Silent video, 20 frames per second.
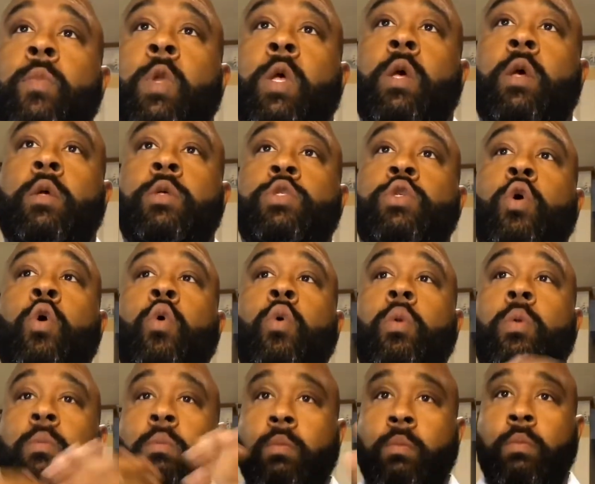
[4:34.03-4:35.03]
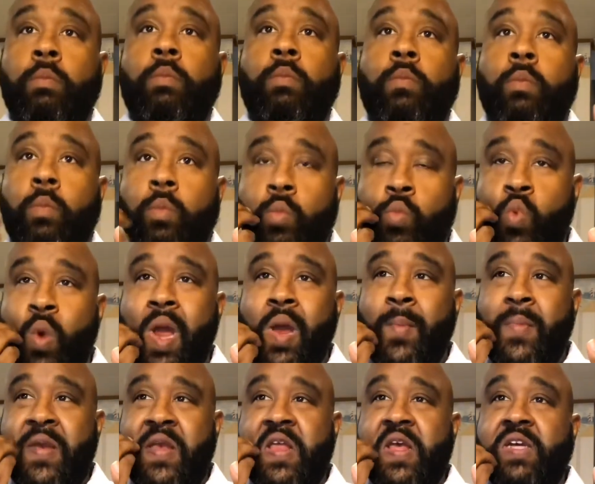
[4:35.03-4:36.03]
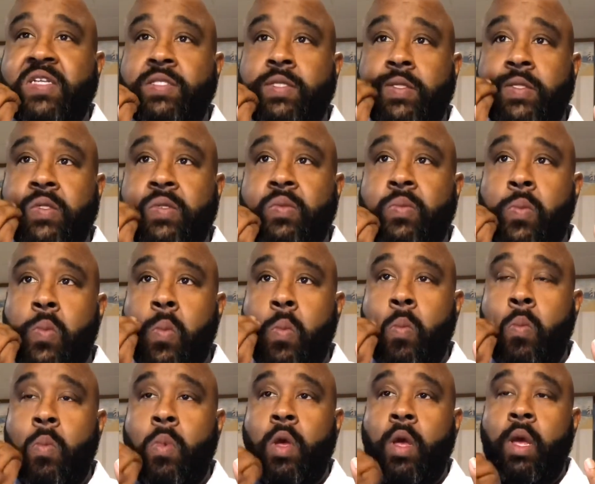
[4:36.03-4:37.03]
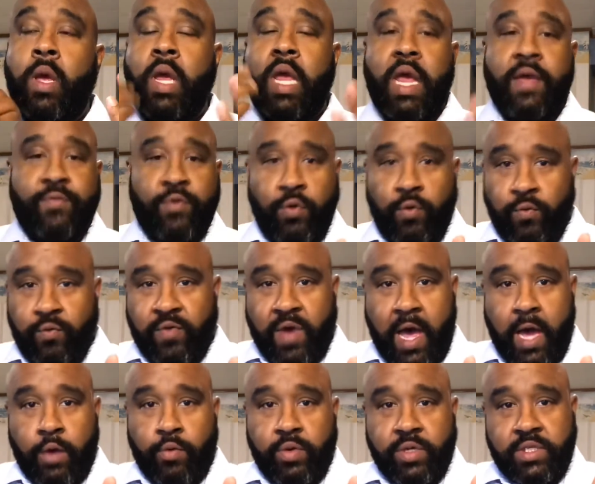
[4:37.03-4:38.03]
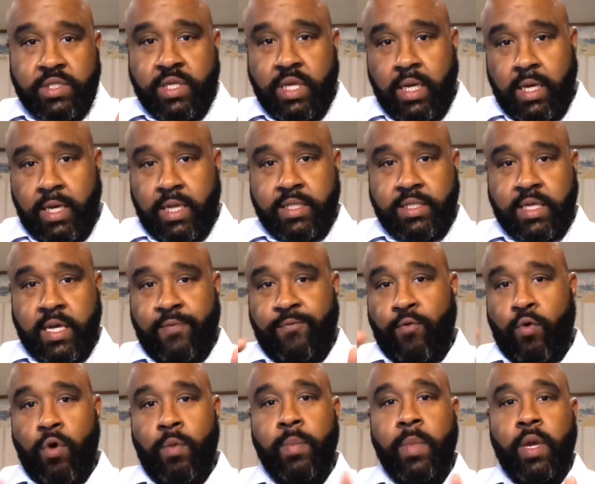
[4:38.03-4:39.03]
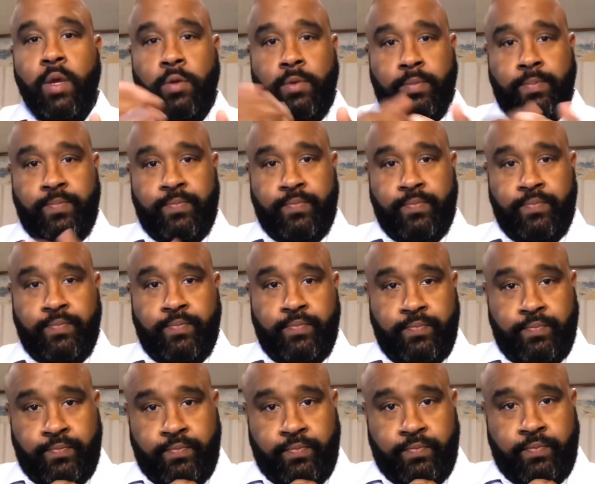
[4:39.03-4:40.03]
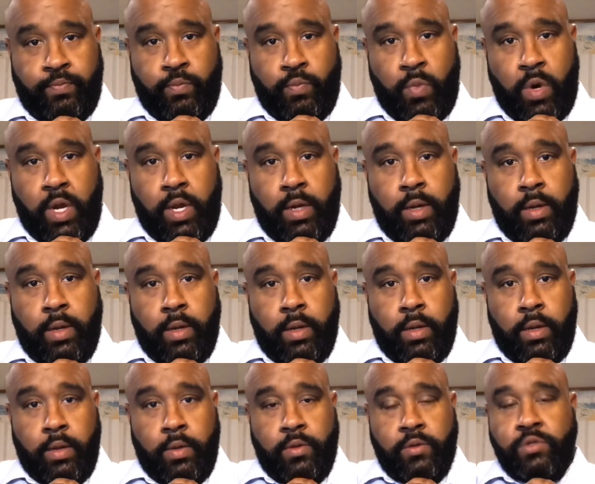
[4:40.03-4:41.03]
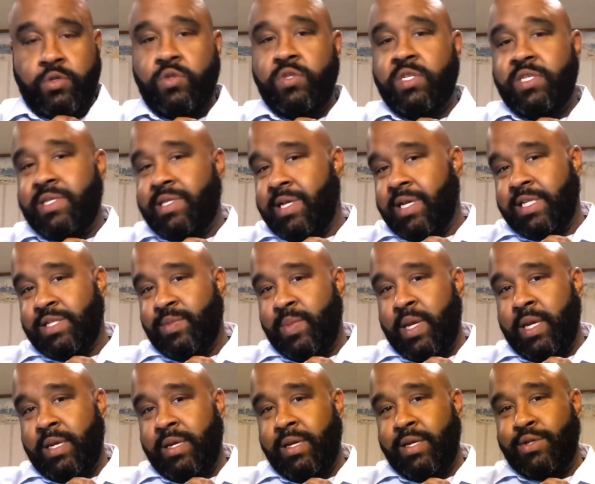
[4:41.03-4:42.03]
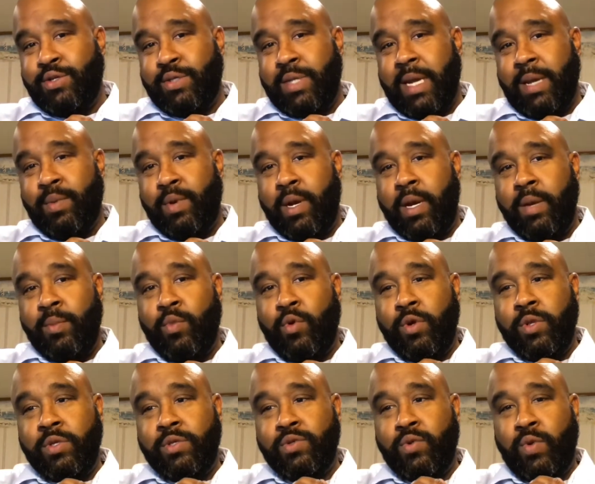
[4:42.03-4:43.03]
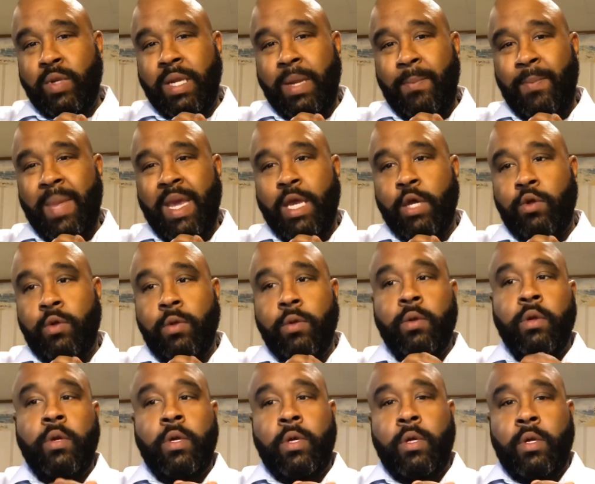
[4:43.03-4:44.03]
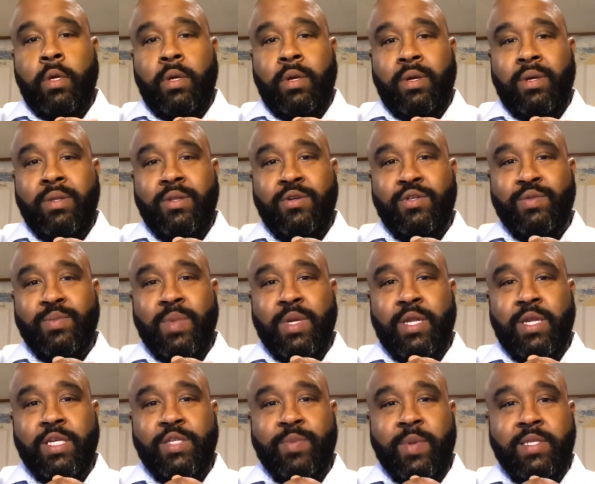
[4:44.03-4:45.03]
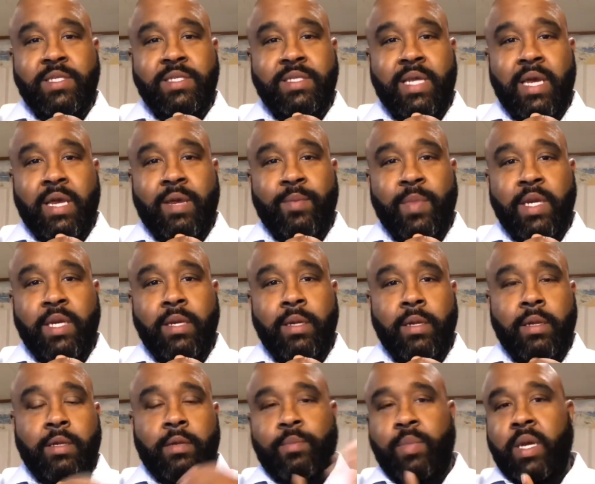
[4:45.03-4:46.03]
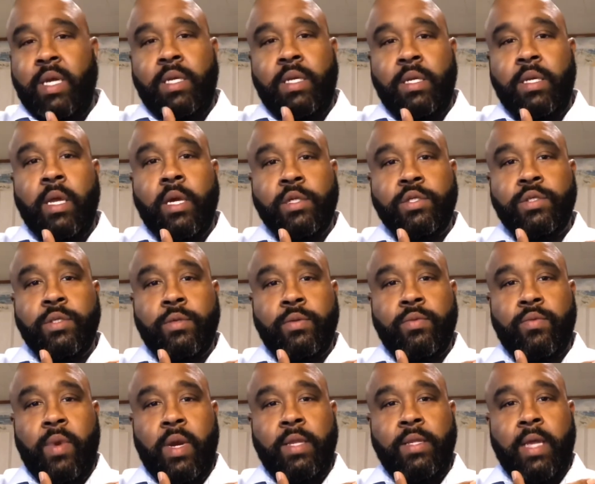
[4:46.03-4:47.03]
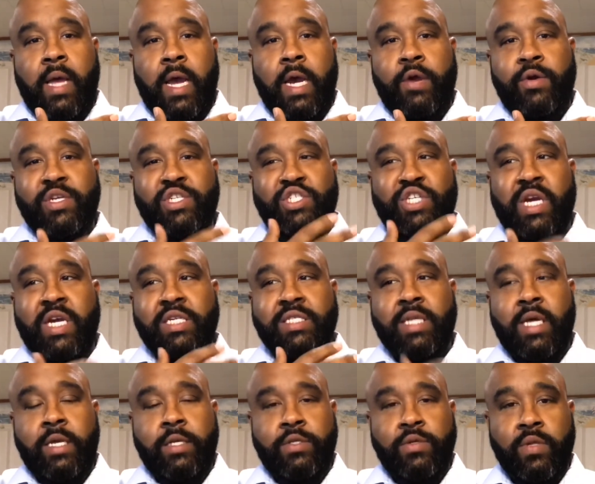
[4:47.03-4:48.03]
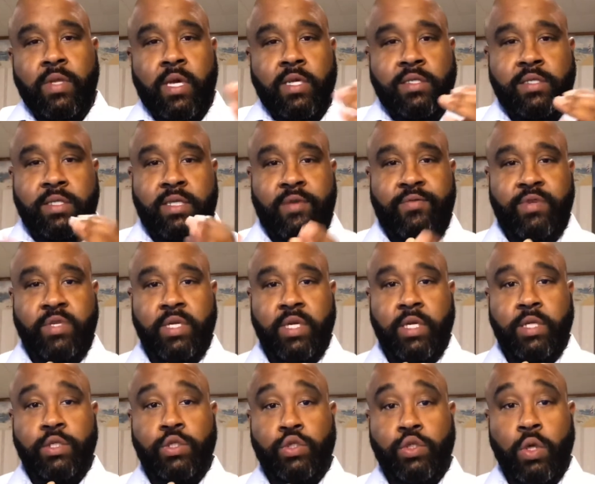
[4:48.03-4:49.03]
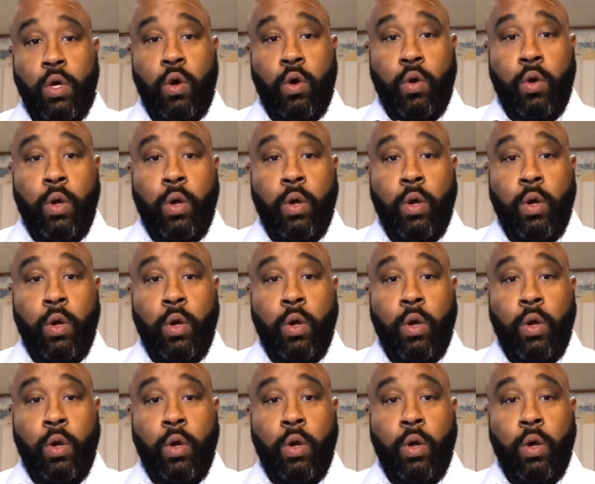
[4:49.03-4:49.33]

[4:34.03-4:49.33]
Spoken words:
So recommendations. If you've got a receipt, let's say for a meal, right? There's no such thing as meal and entertainment anymore. There's only meal. There's meal expenses that can be a deduction, right? The IRS changed that in 2017. So